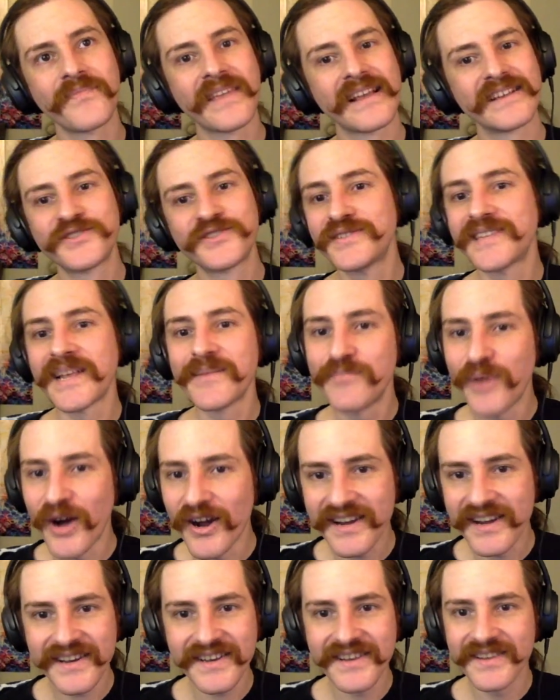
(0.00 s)
Susan
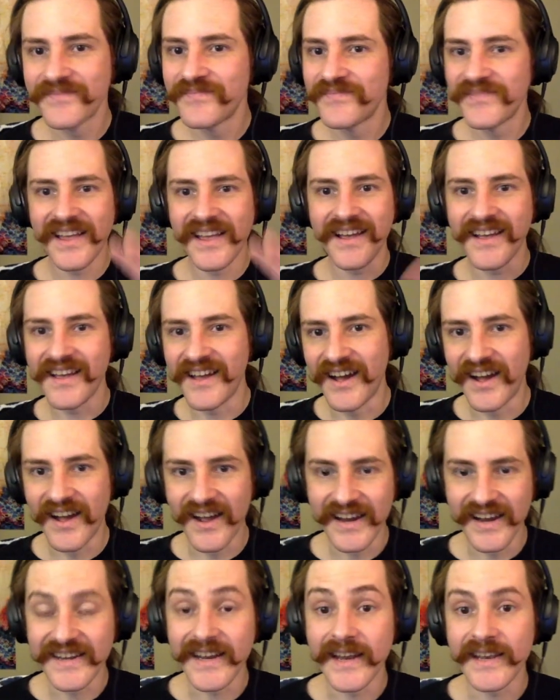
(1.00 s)
Pocket
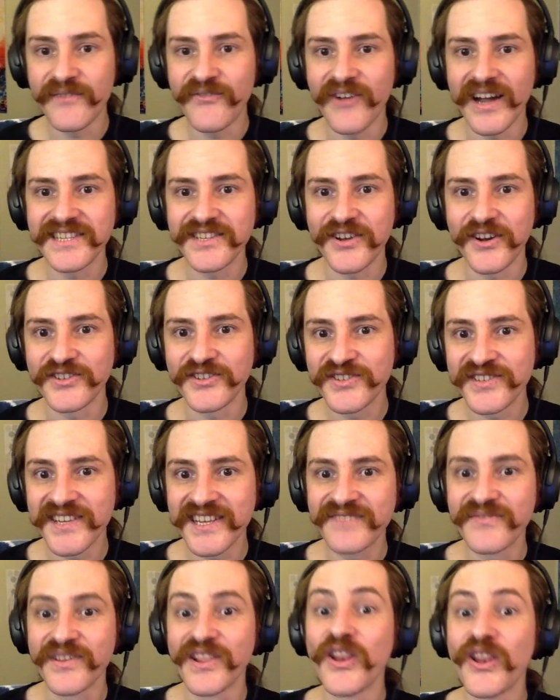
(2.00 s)
identifies
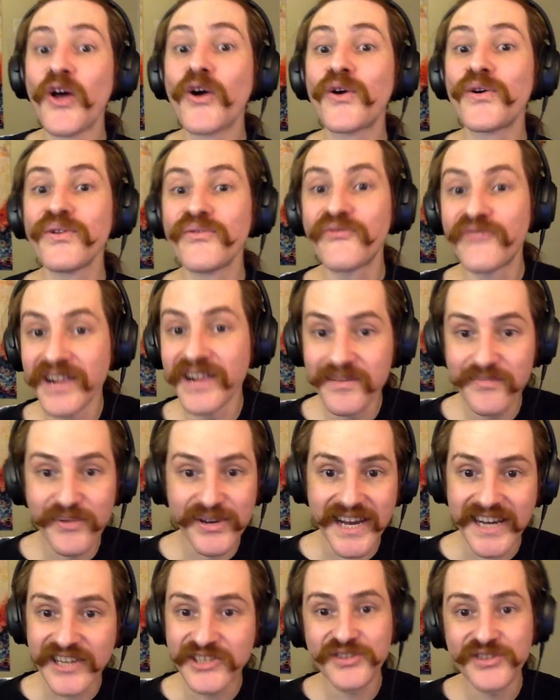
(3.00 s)
consciousness with local field
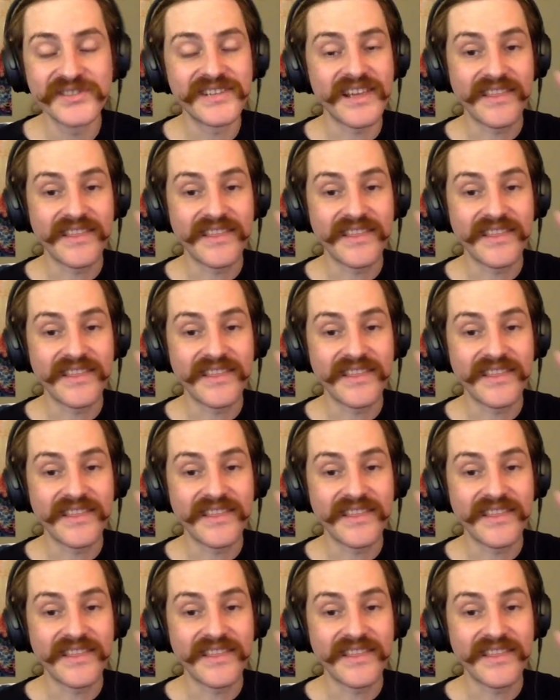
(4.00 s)
potentials.